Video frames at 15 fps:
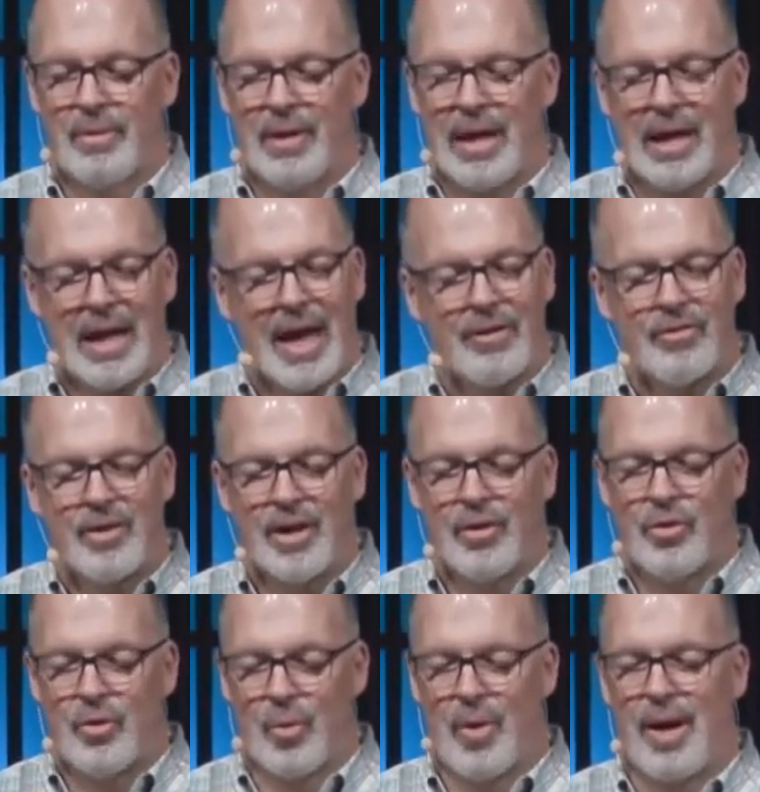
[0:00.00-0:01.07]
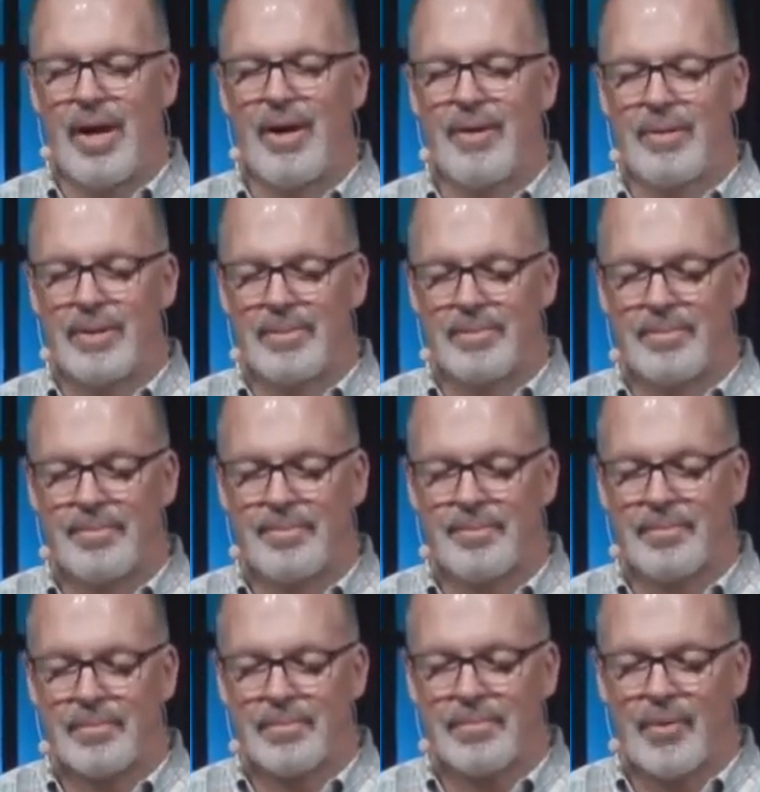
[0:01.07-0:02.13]
and lasting joy.
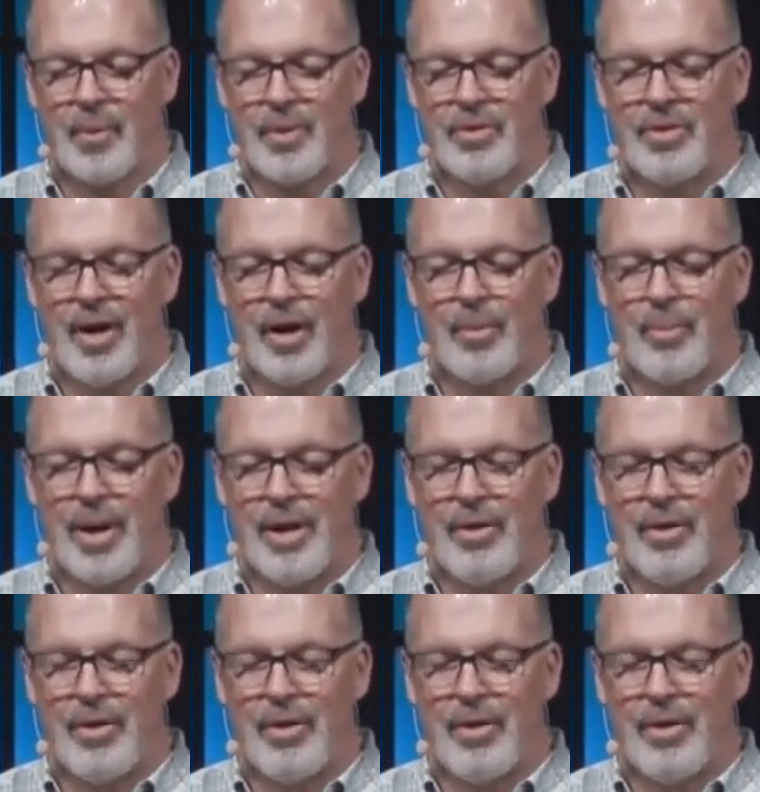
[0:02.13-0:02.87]
We celebrate